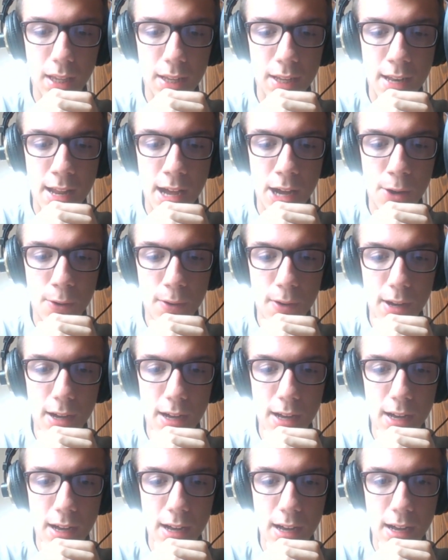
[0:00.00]
now
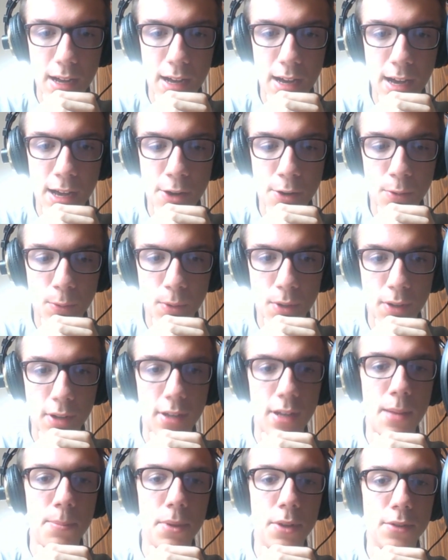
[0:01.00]
I don't want to
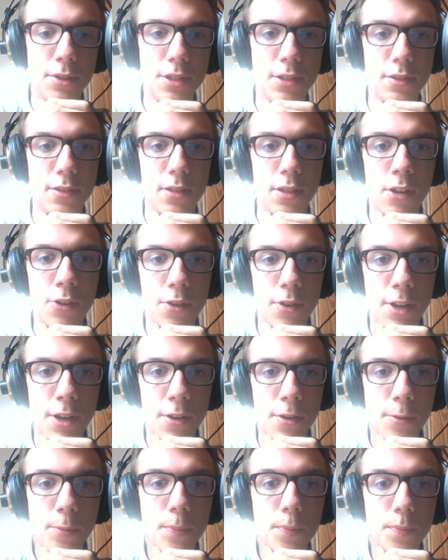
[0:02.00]
upload just
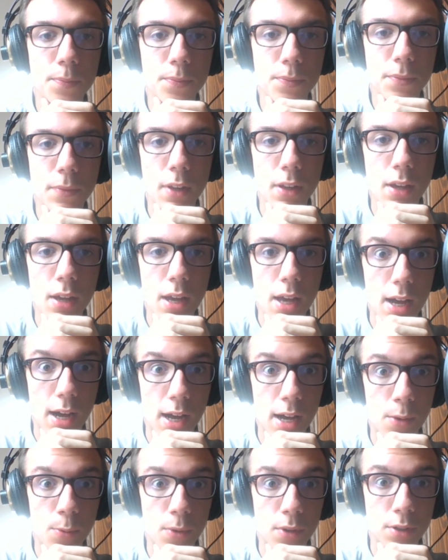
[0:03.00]
audio.
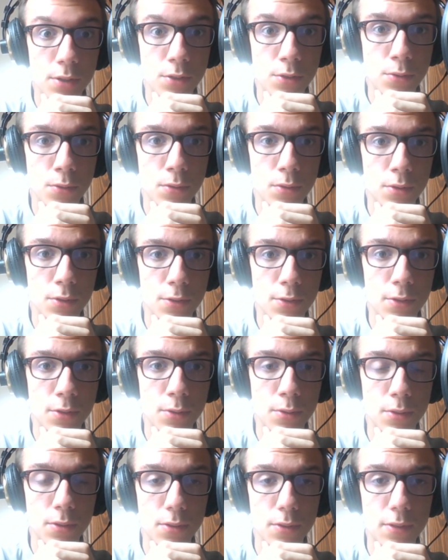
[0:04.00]
I want to do
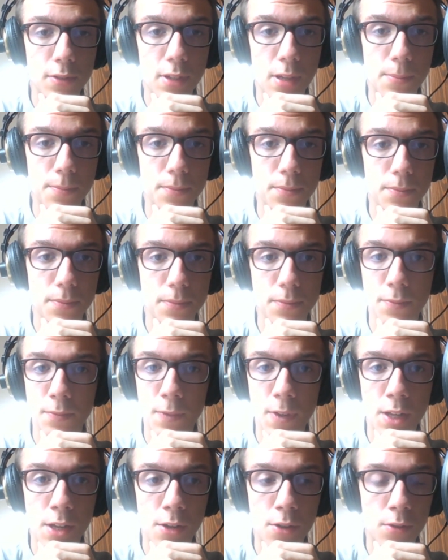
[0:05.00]
also some
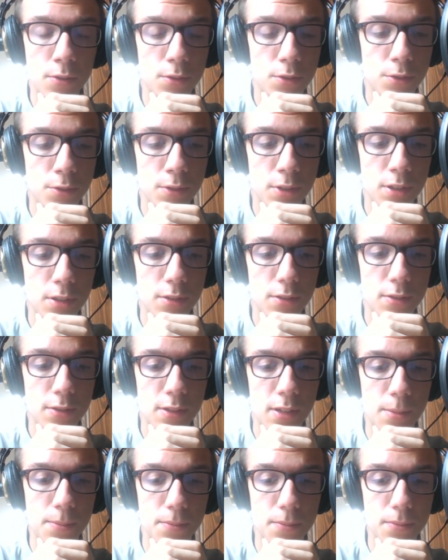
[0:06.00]
video to it,
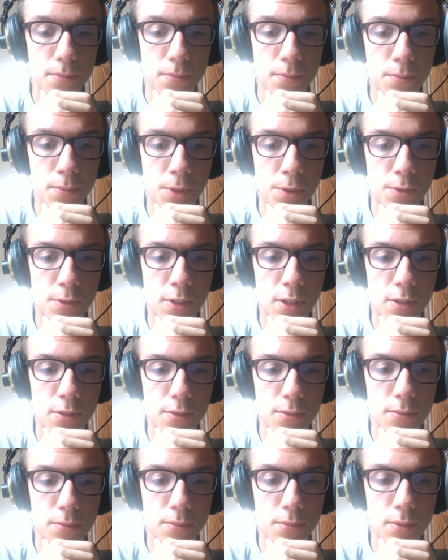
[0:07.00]
some music
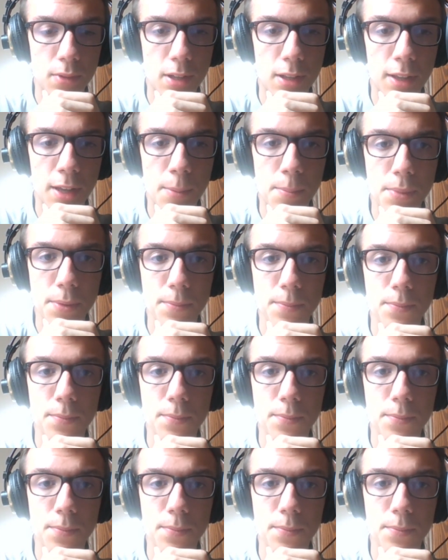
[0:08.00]
clip.